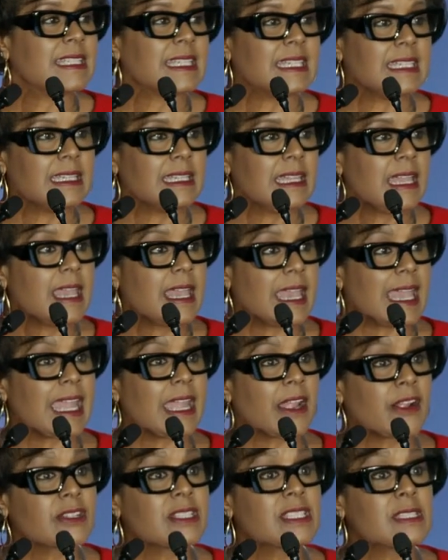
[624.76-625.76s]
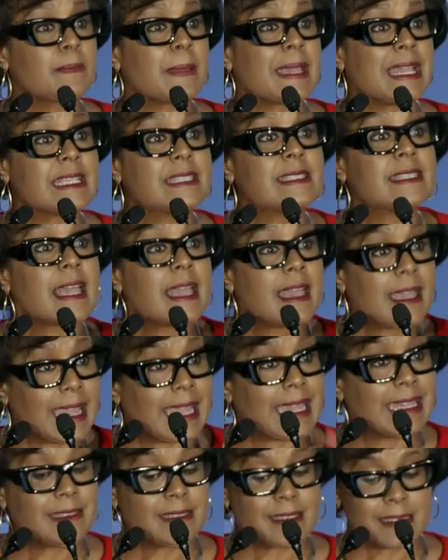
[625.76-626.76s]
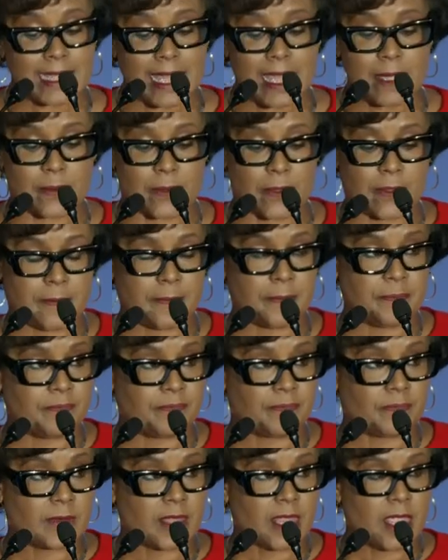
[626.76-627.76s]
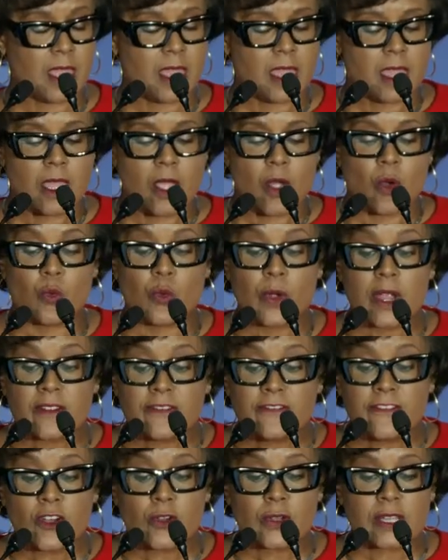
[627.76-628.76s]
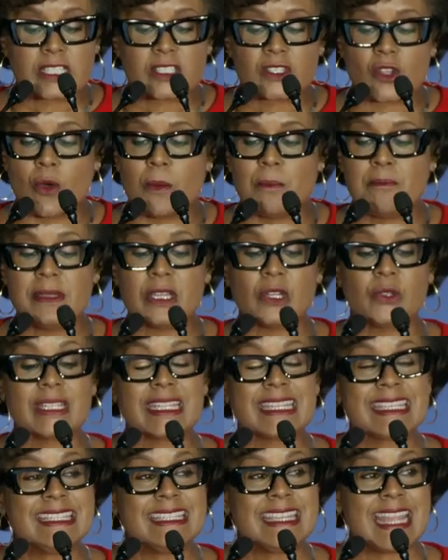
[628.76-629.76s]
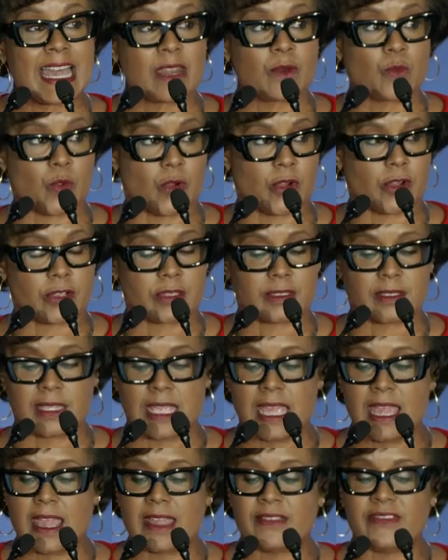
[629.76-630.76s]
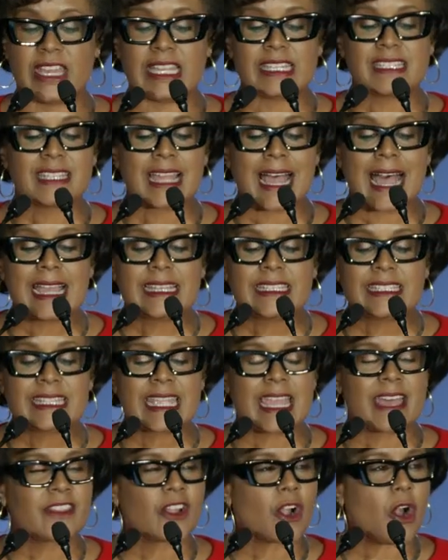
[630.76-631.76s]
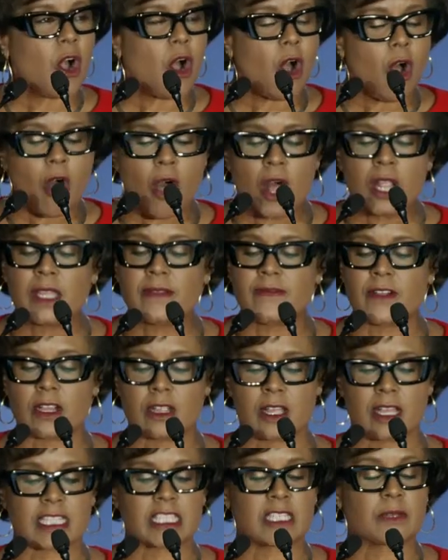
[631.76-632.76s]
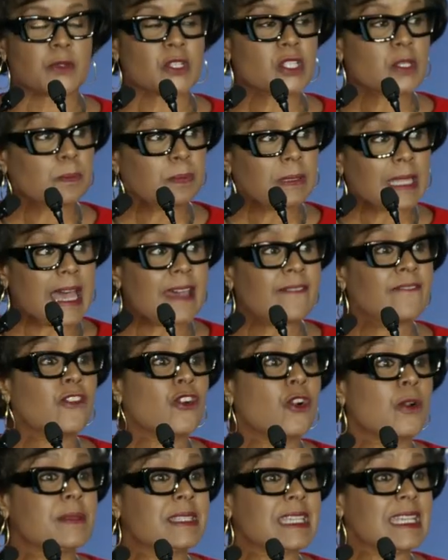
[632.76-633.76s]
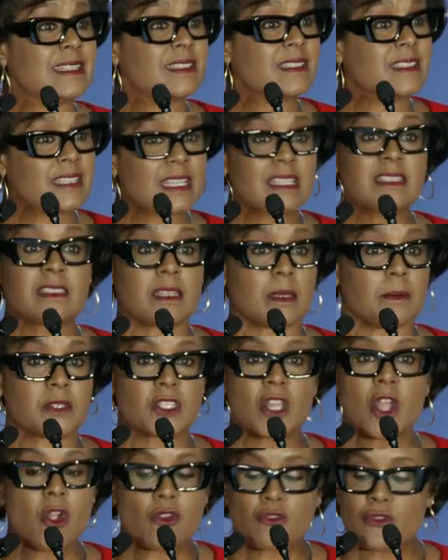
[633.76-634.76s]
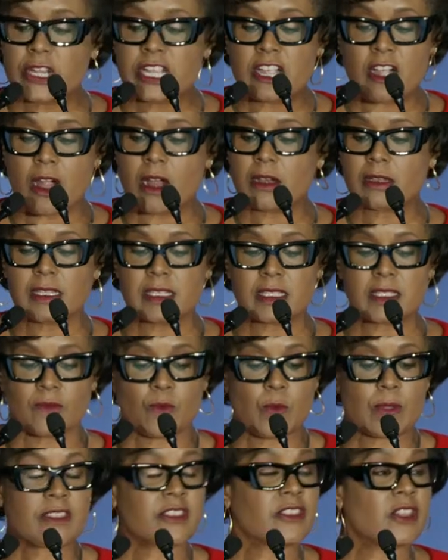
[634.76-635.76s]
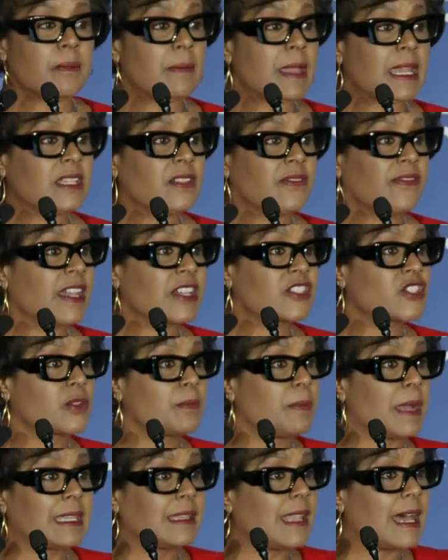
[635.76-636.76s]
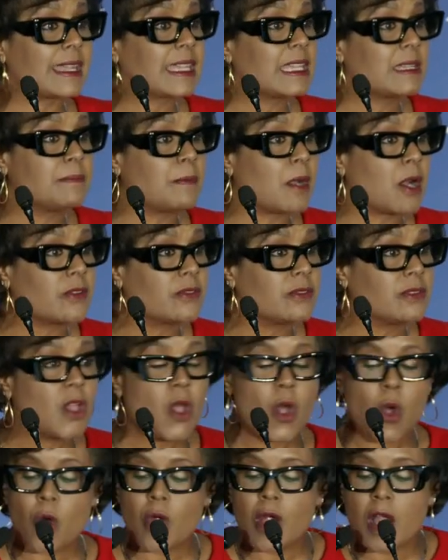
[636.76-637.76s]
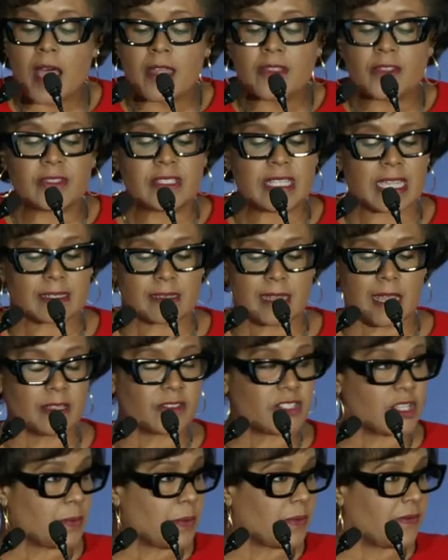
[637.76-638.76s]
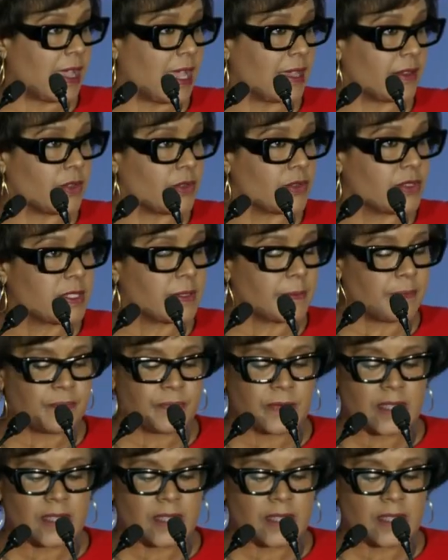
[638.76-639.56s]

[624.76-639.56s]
sea, air, space, and cyber. We're focused on building networks that tie together all of our customers' platforms and systems, regardless of whether they're manufactured by Lockheed Martin or other technology providers.